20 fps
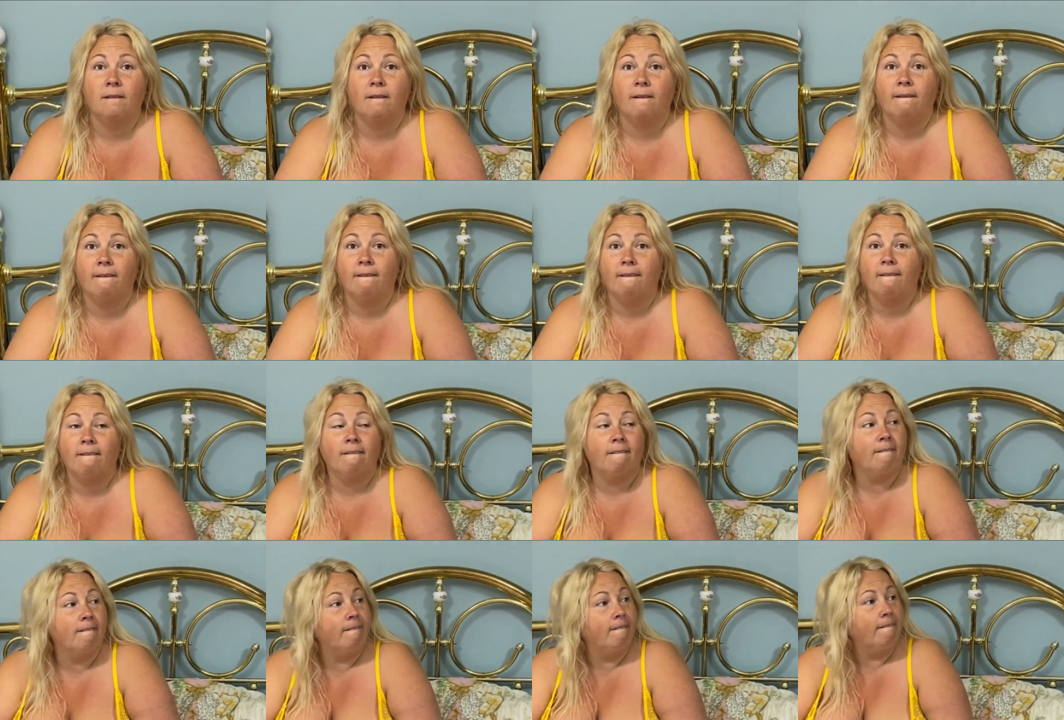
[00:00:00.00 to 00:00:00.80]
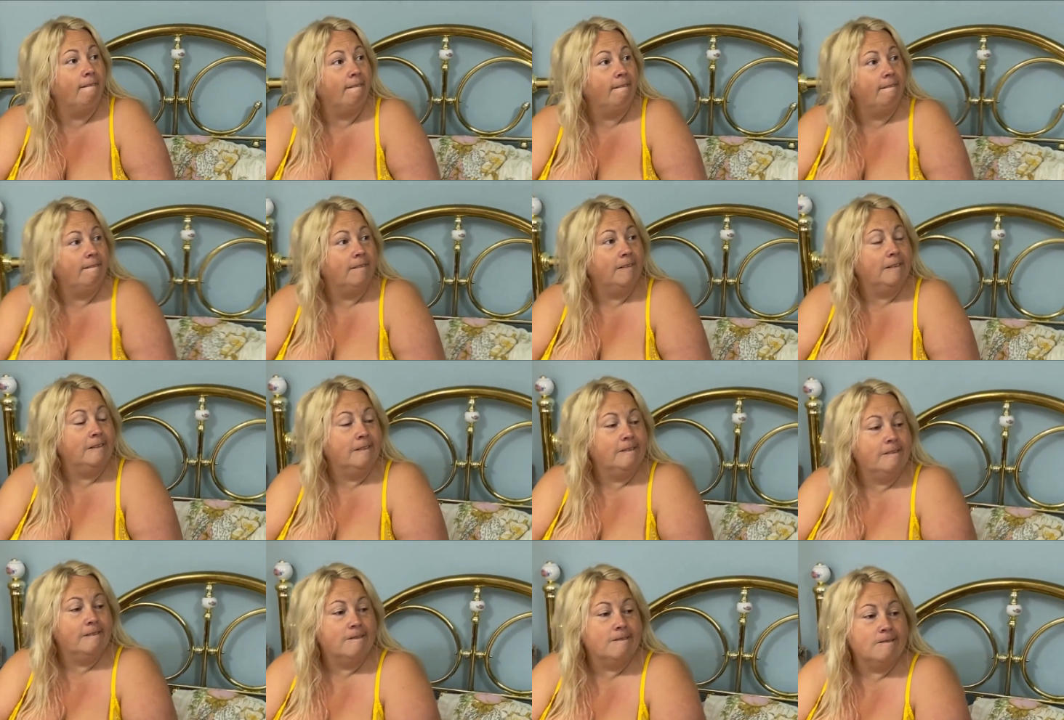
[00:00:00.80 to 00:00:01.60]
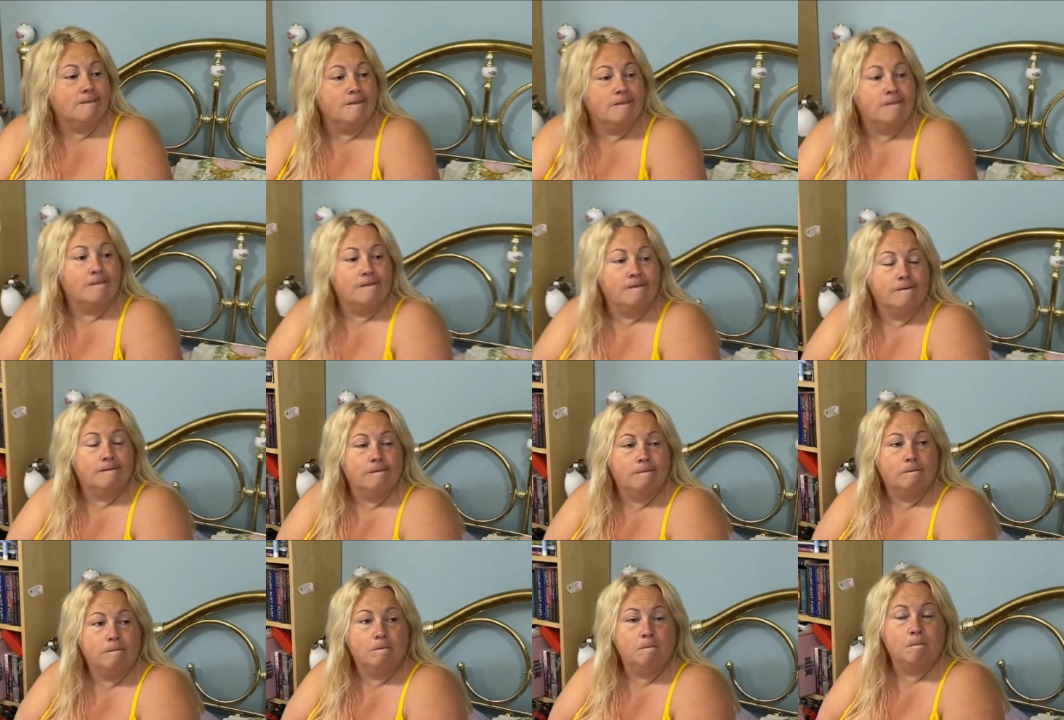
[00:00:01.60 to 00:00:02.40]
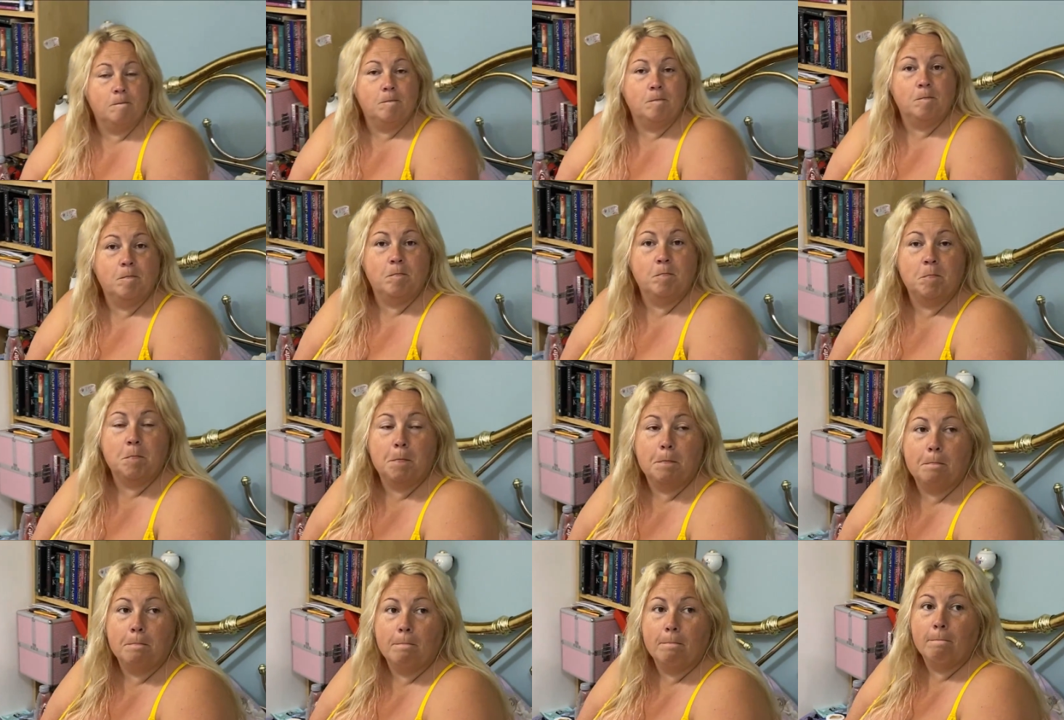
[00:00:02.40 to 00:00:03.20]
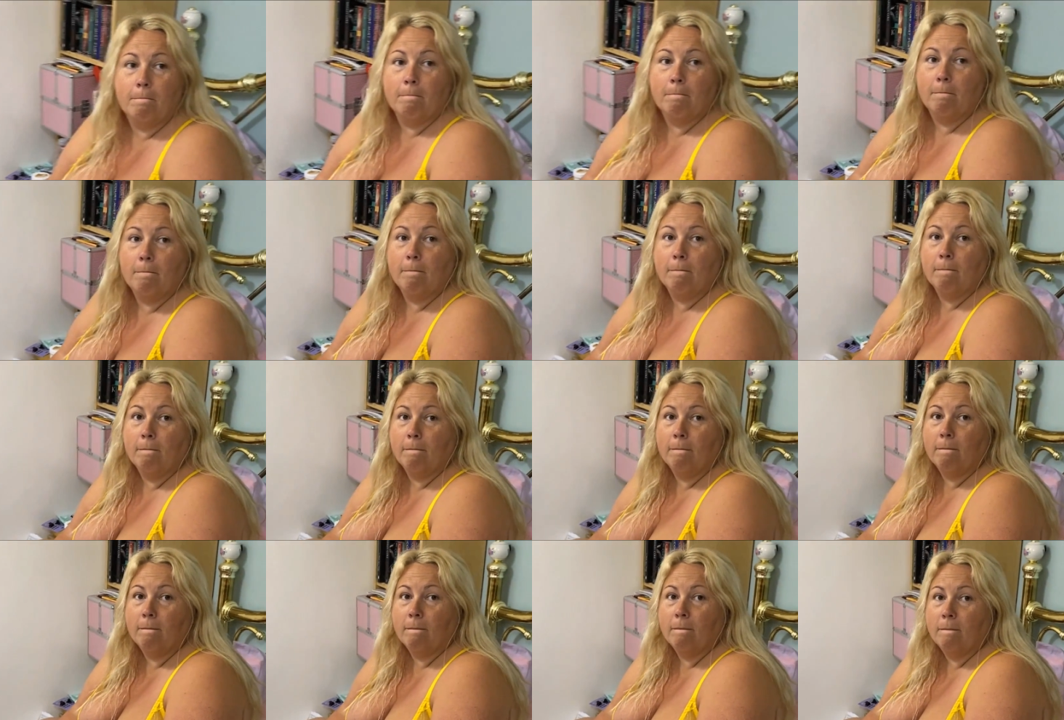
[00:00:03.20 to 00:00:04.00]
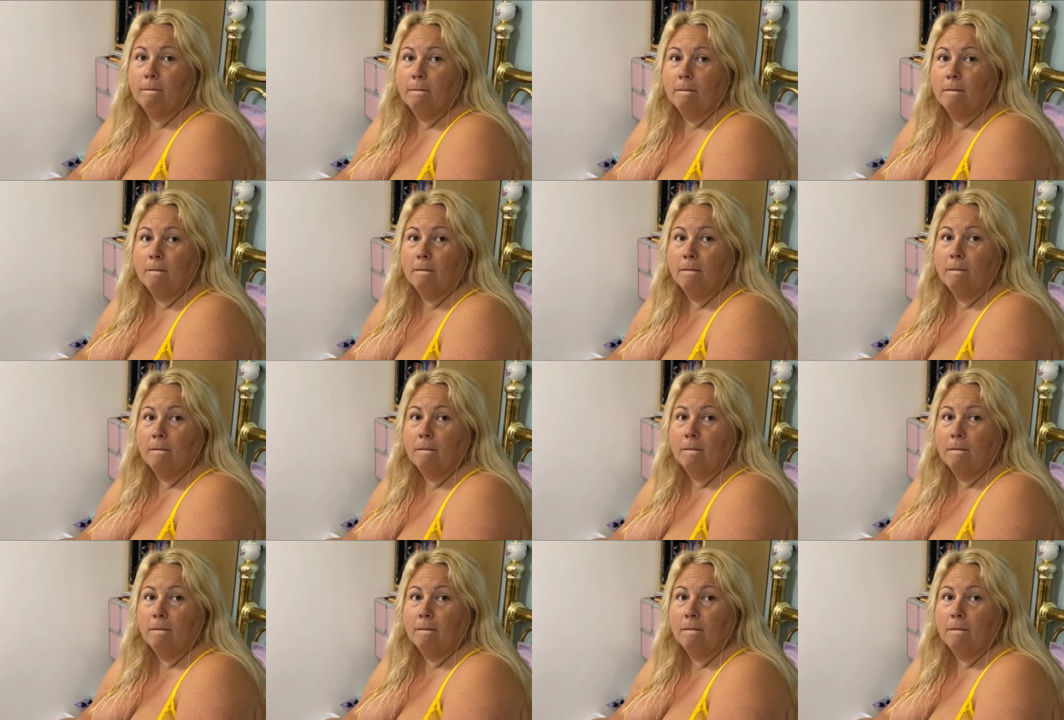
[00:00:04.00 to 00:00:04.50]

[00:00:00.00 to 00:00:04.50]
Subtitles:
Nothing is said.